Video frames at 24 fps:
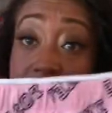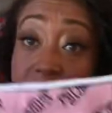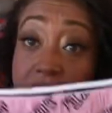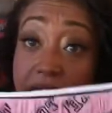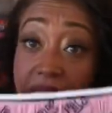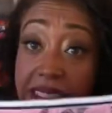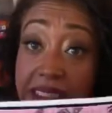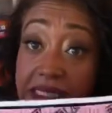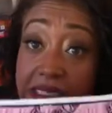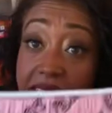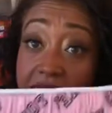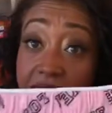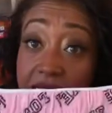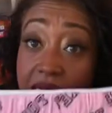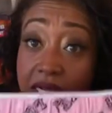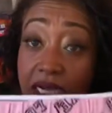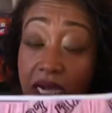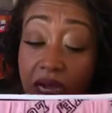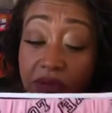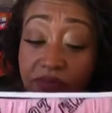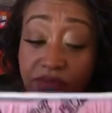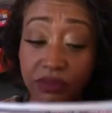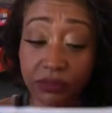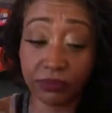nice and
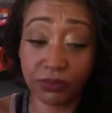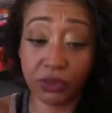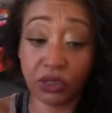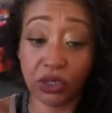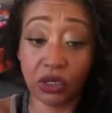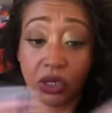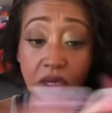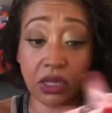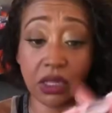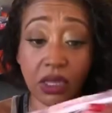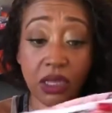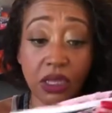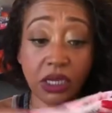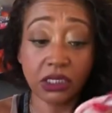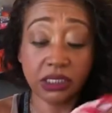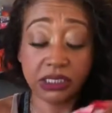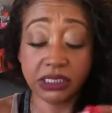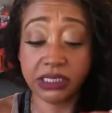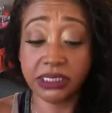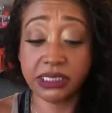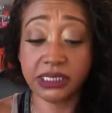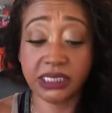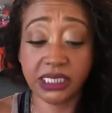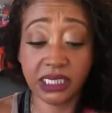comfortable
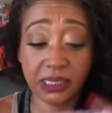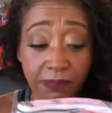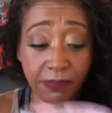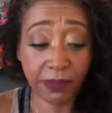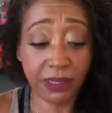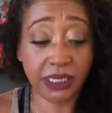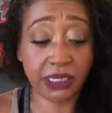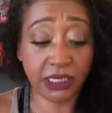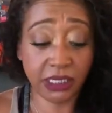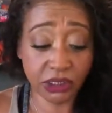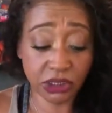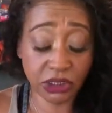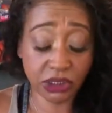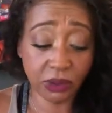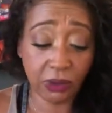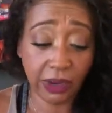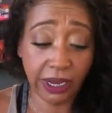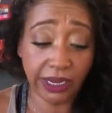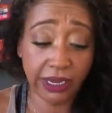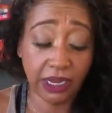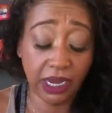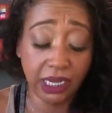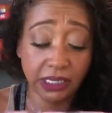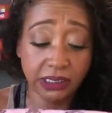to sleep in, so
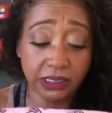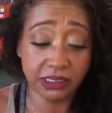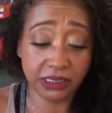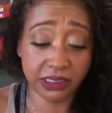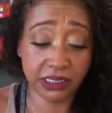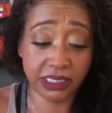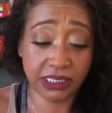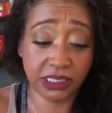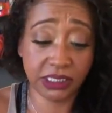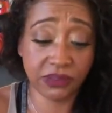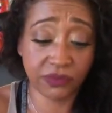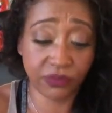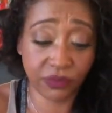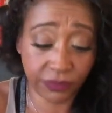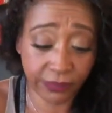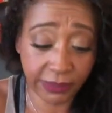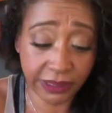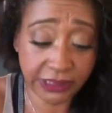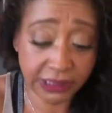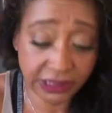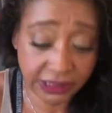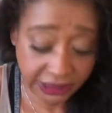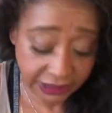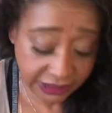I got these for
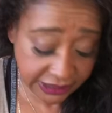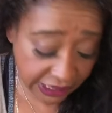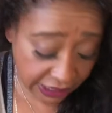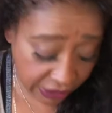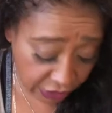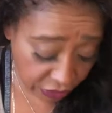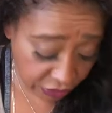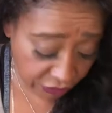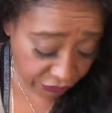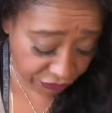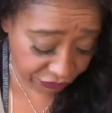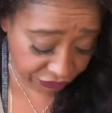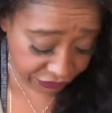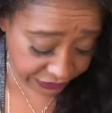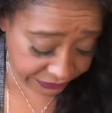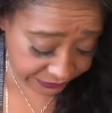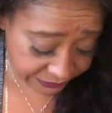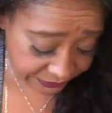myself.